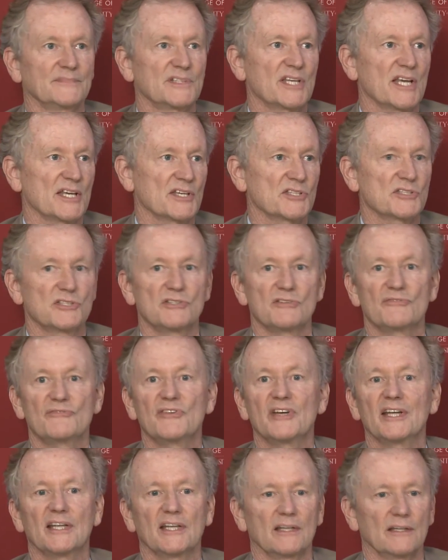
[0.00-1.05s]
test
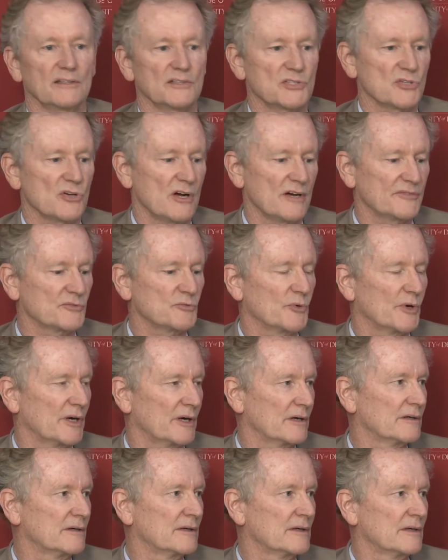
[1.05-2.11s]
defeating
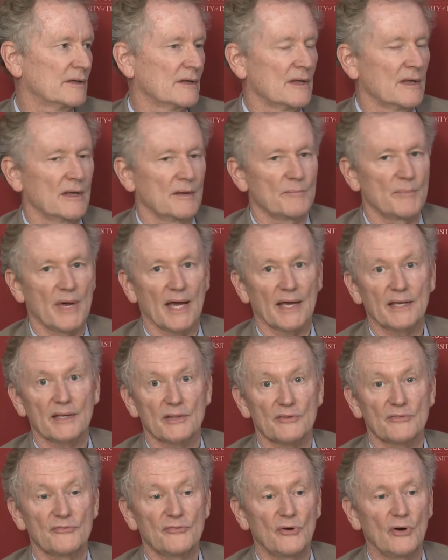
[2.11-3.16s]
software back
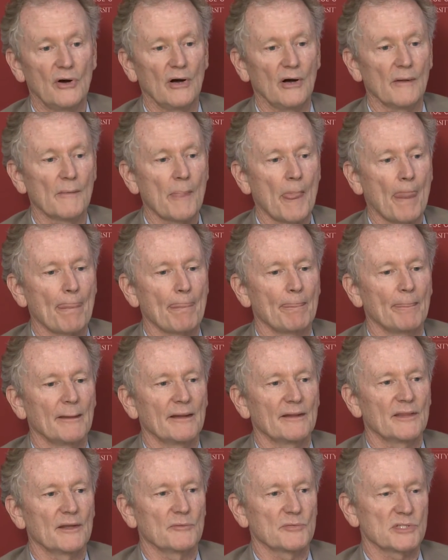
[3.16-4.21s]
in the fall,
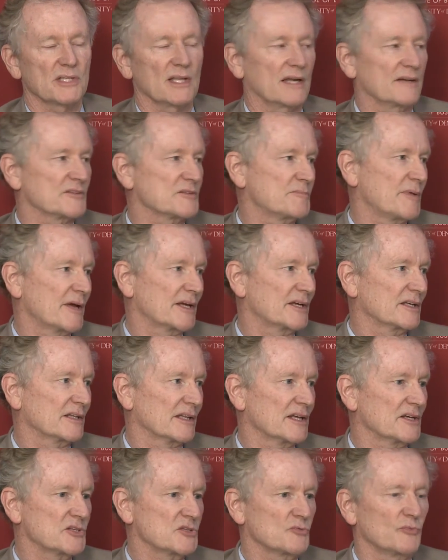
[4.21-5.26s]
there was a lot of
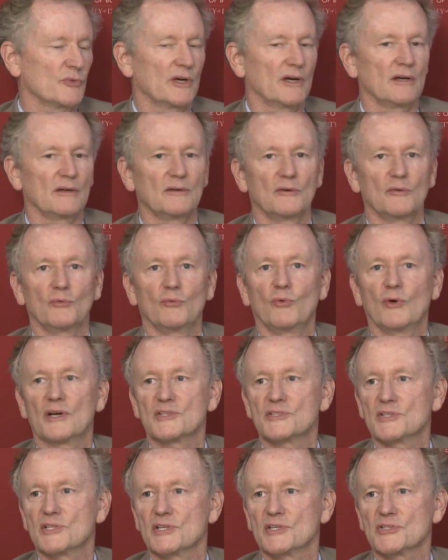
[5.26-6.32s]
speculation. Well,
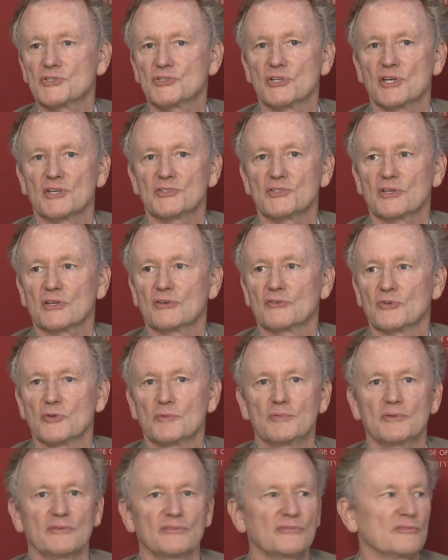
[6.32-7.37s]
was this just a
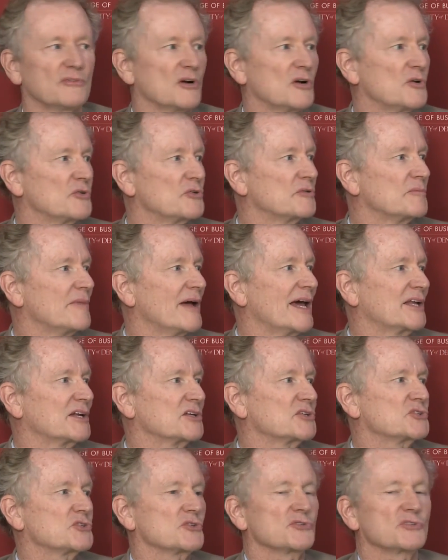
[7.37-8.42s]
group of rogue
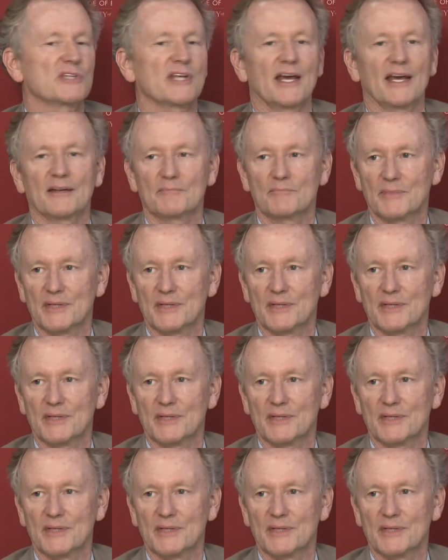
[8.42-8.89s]
managers at